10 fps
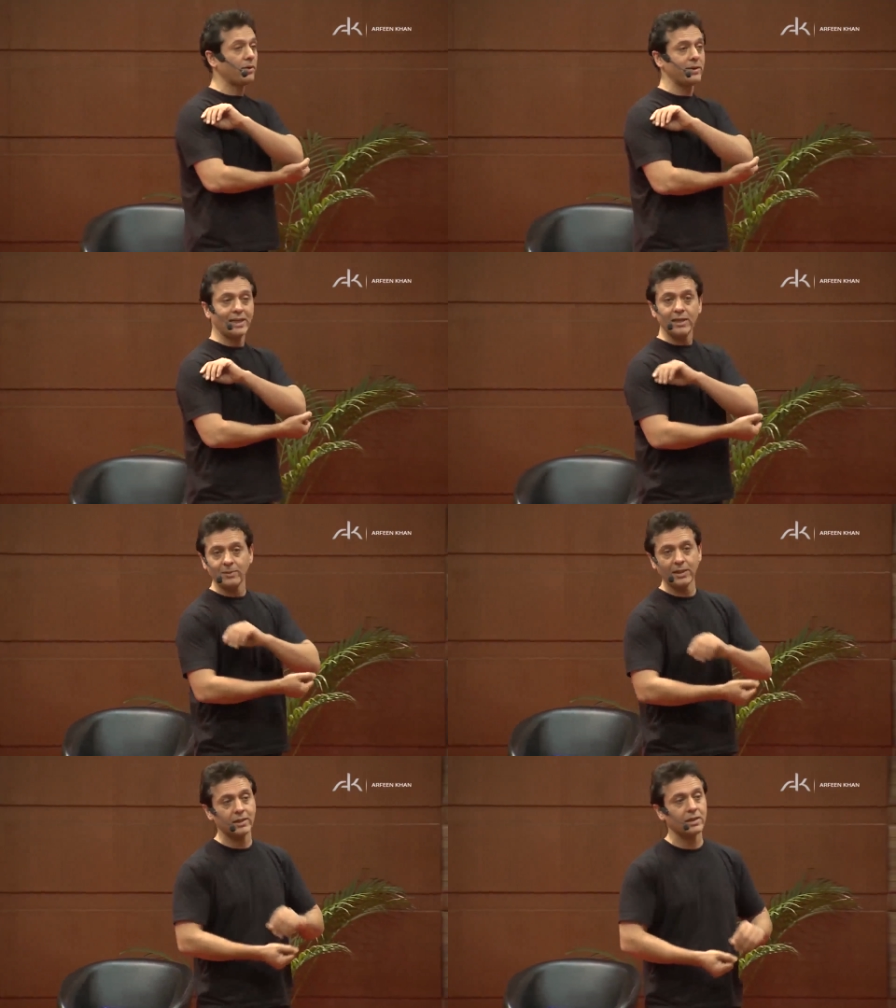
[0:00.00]
a daily
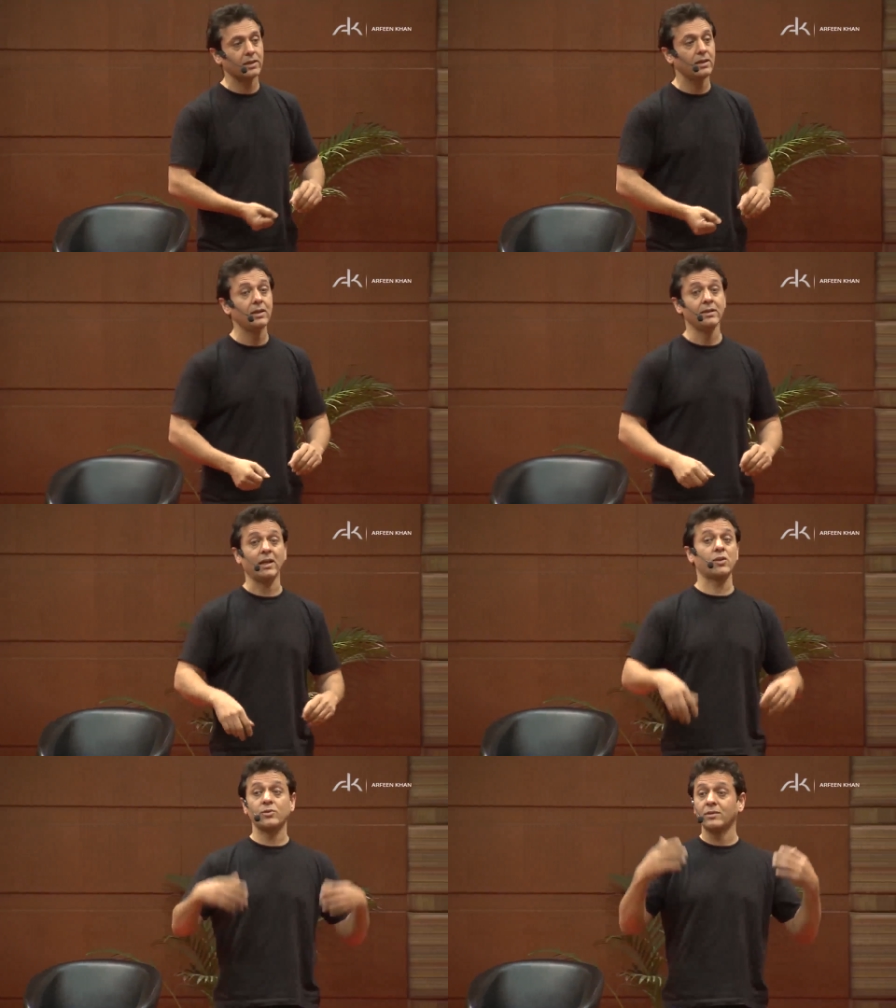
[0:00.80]
basis that
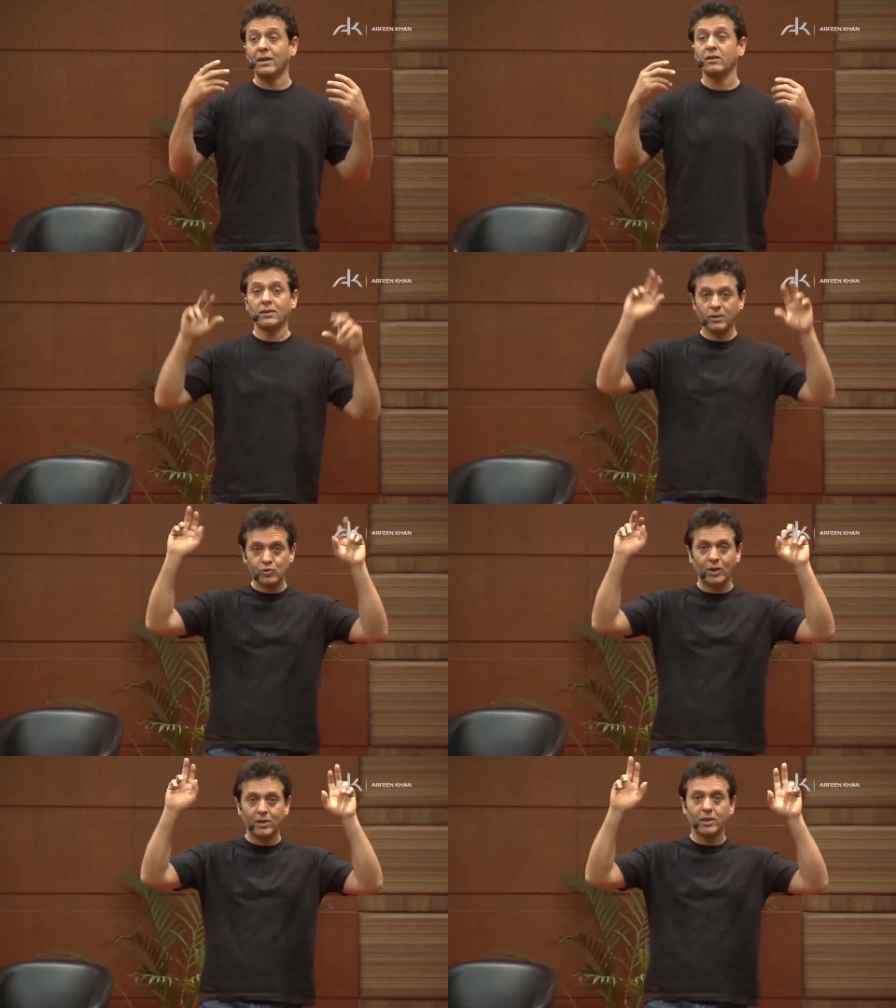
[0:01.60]

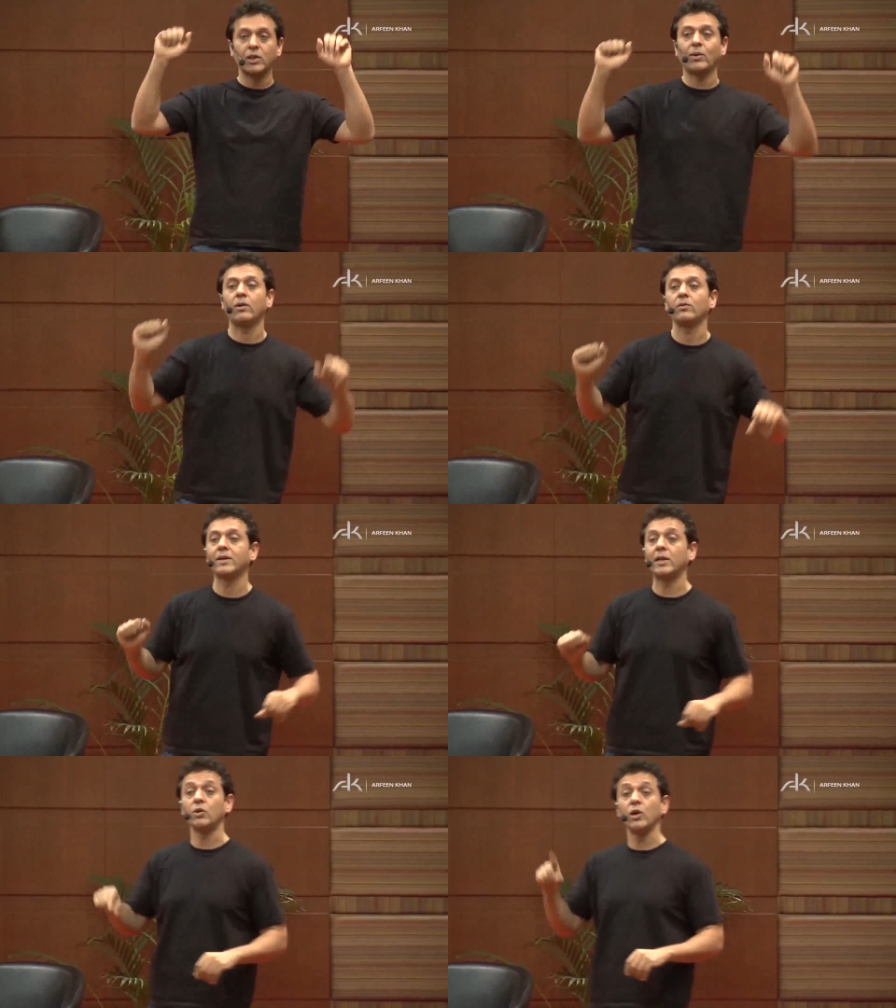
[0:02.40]
stresses you out,
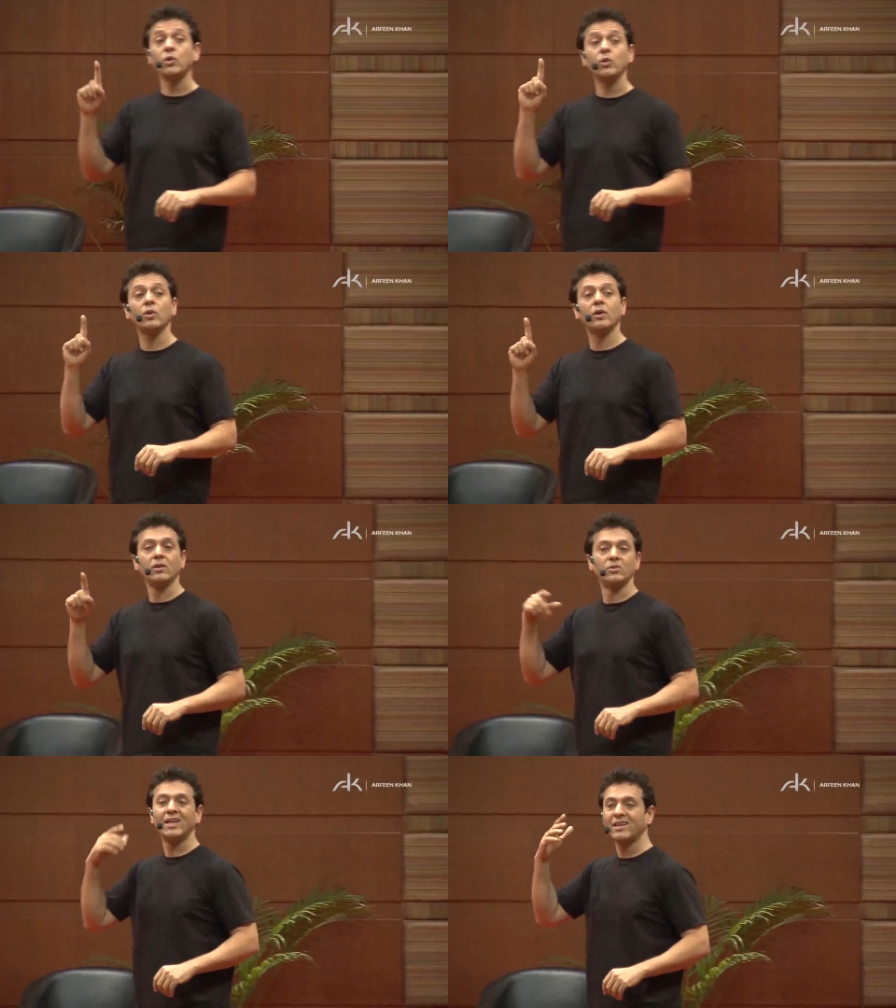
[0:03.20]
that you know you
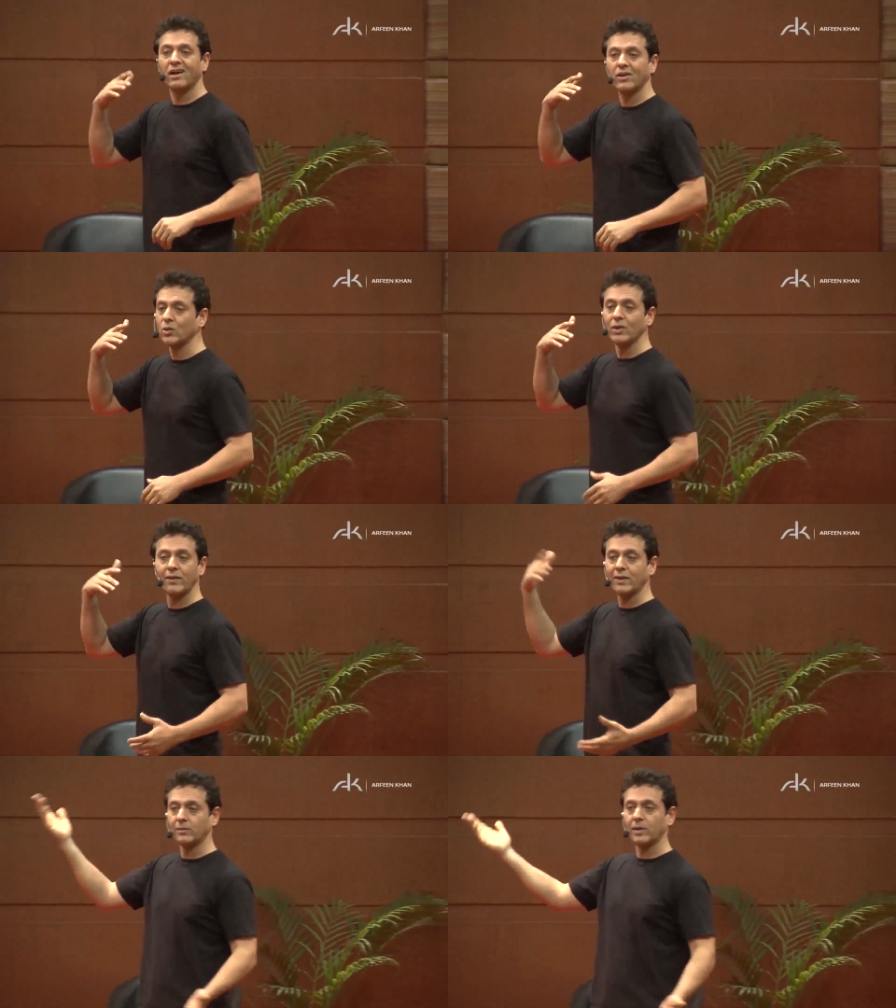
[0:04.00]
really can't do
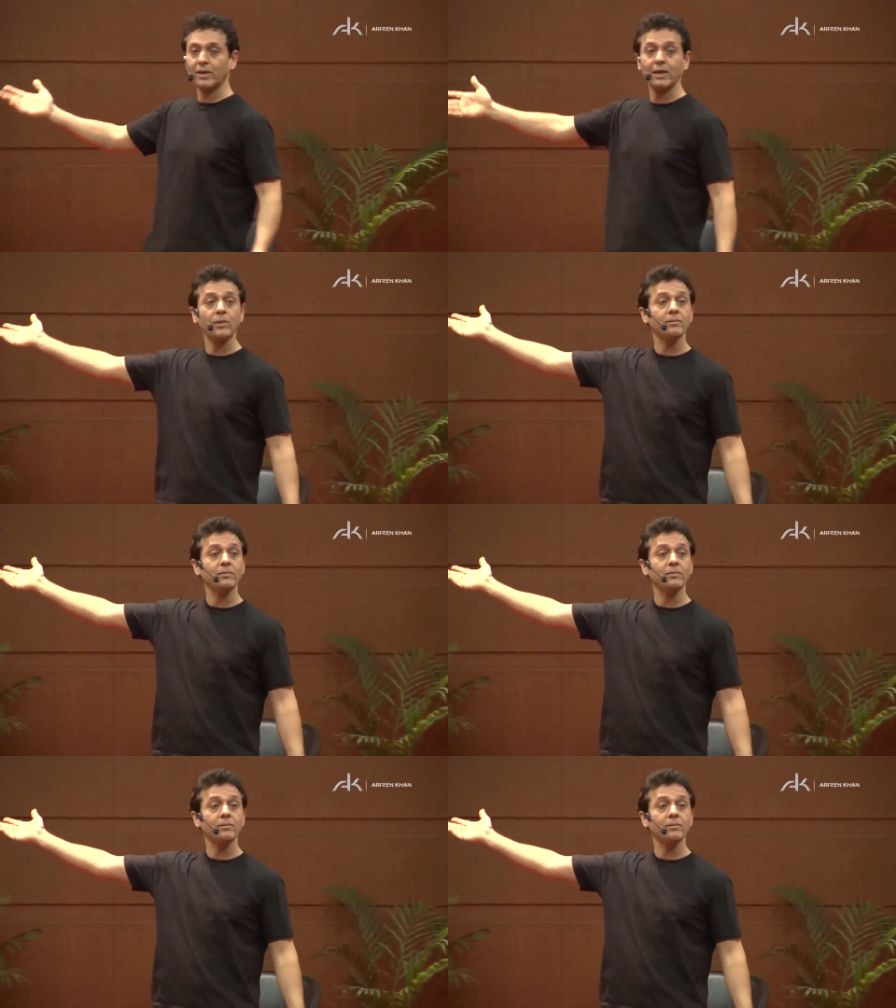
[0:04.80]
anything about. Anyone?